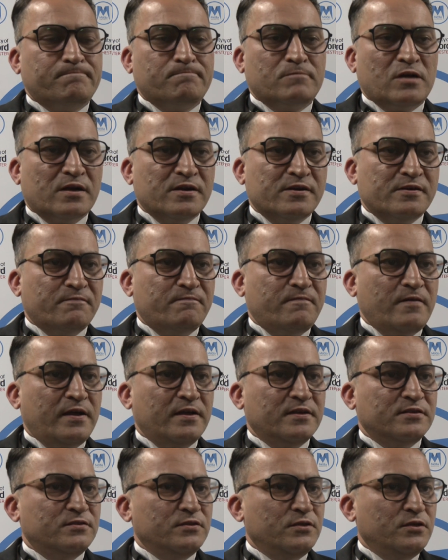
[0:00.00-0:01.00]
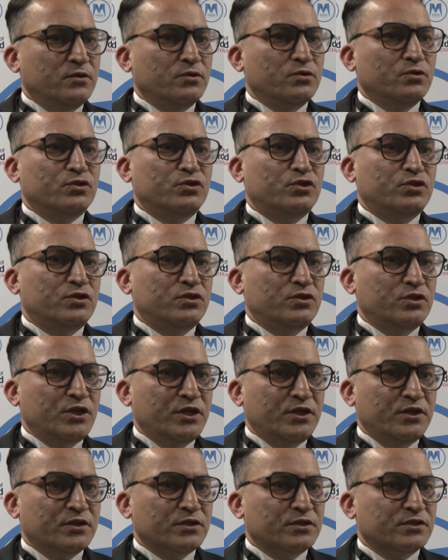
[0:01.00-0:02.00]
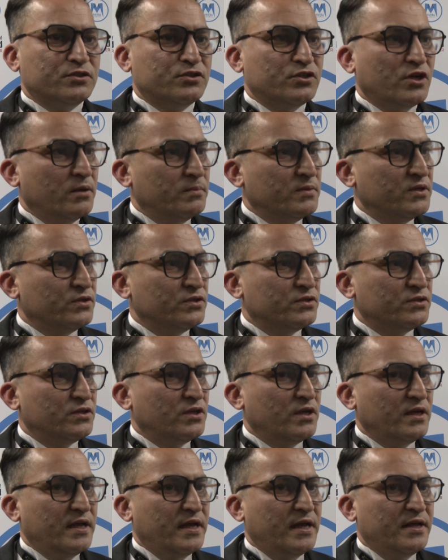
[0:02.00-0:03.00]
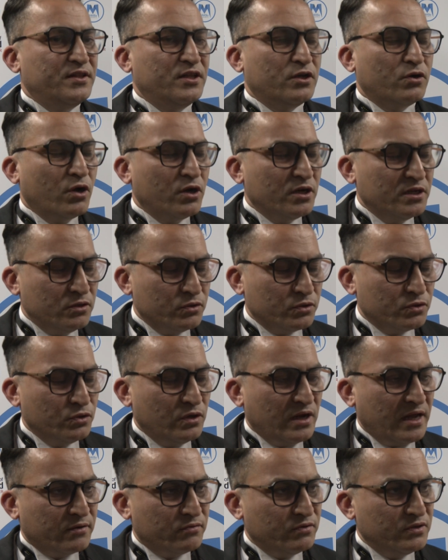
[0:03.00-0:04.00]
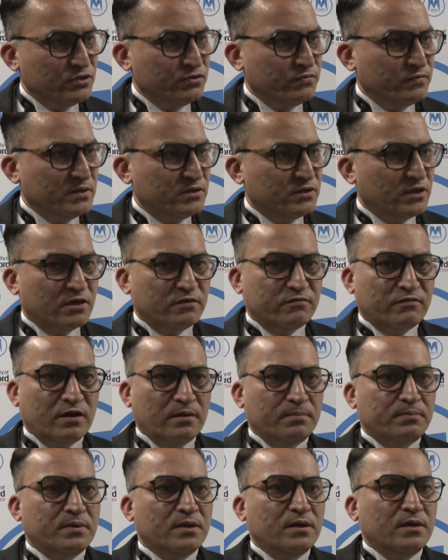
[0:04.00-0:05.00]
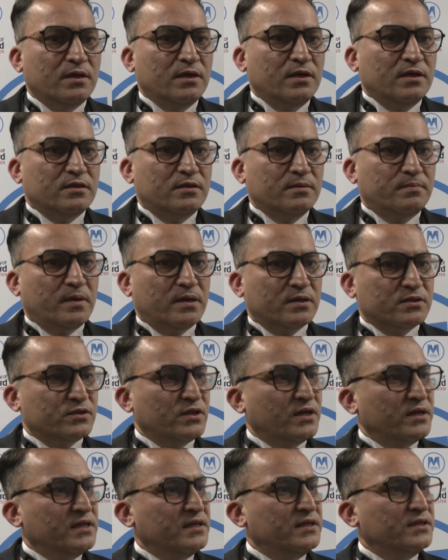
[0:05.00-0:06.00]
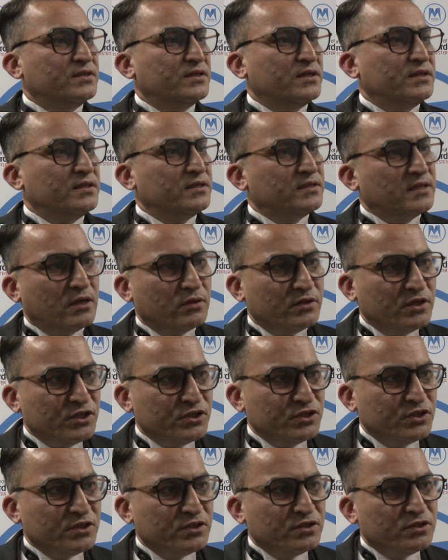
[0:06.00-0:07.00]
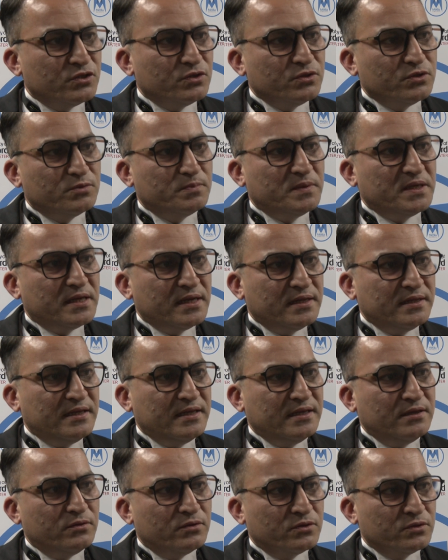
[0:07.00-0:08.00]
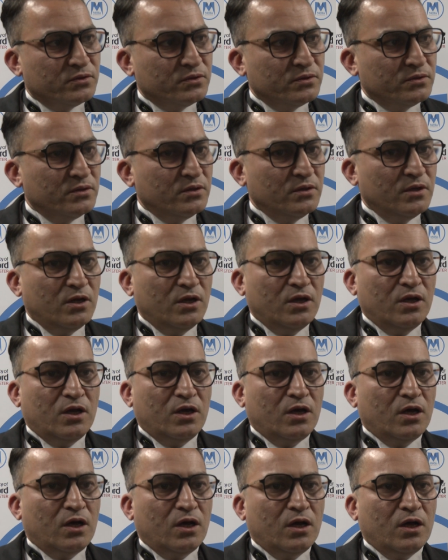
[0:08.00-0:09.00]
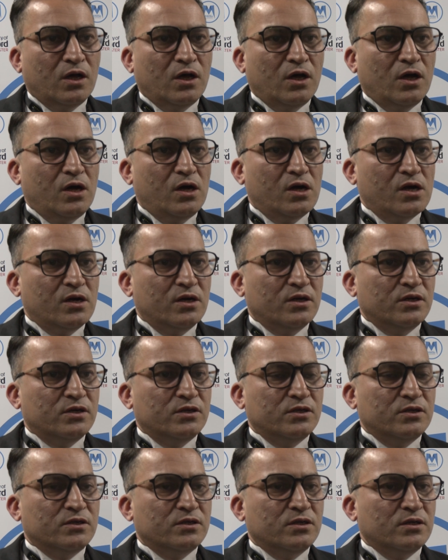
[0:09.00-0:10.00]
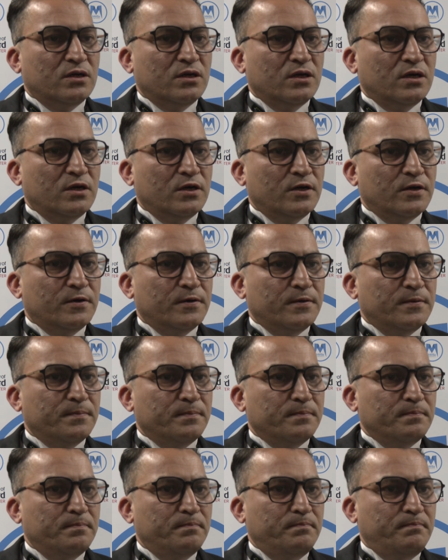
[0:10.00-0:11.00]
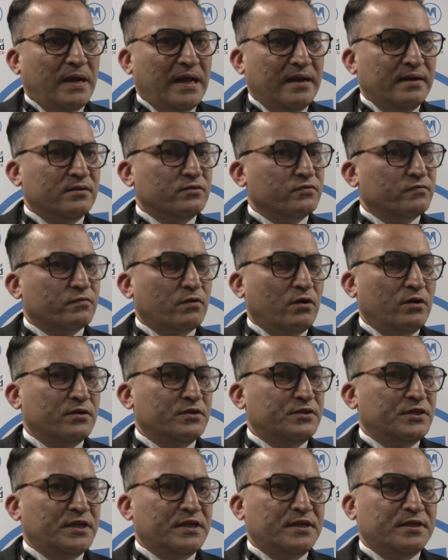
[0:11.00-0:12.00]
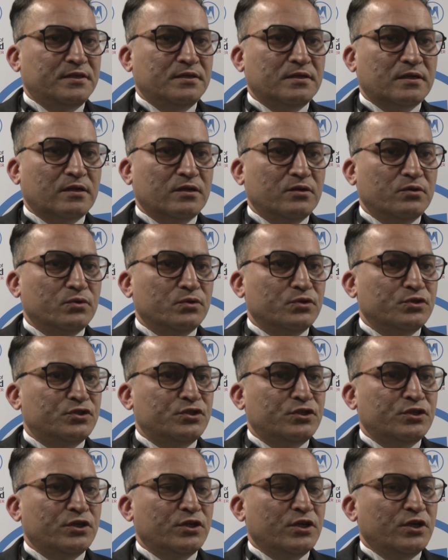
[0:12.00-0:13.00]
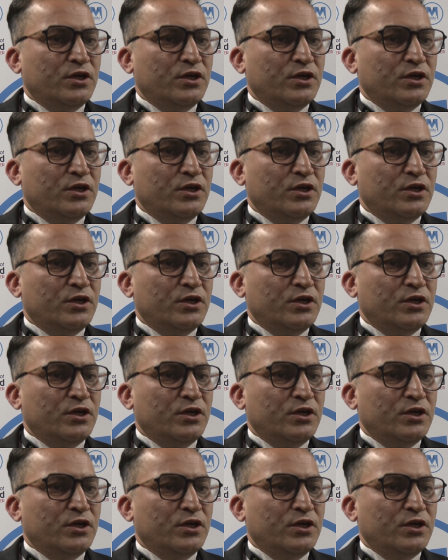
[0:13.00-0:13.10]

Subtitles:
current affairs, news, serials, dramas, and they're all in Urdu language. We serve up the Pakistanis and the South Asians who speak Hindi and Urdu. Our palette of content includes